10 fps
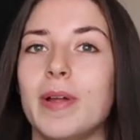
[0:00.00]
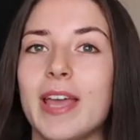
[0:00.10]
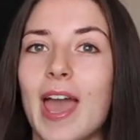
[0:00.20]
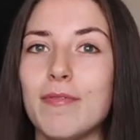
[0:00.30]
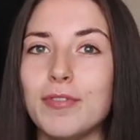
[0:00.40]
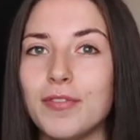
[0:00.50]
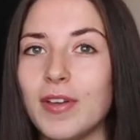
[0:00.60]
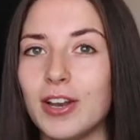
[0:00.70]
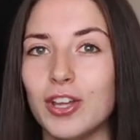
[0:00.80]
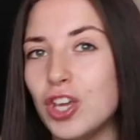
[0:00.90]
like
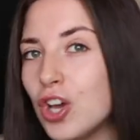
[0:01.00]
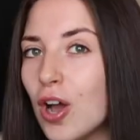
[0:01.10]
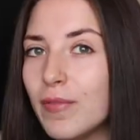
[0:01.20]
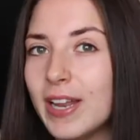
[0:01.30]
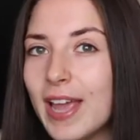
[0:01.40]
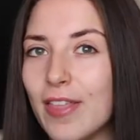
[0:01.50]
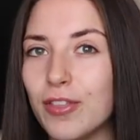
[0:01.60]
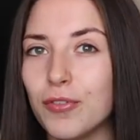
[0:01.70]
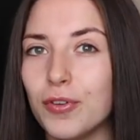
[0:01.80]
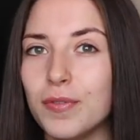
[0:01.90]
everything, like you can't really get in the
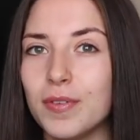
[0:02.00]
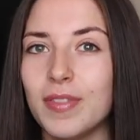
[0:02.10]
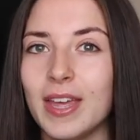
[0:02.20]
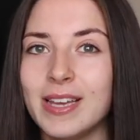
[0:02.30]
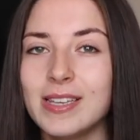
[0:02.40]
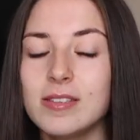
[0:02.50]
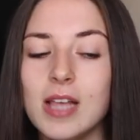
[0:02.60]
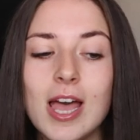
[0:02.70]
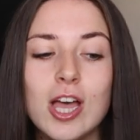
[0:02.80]
groove of things.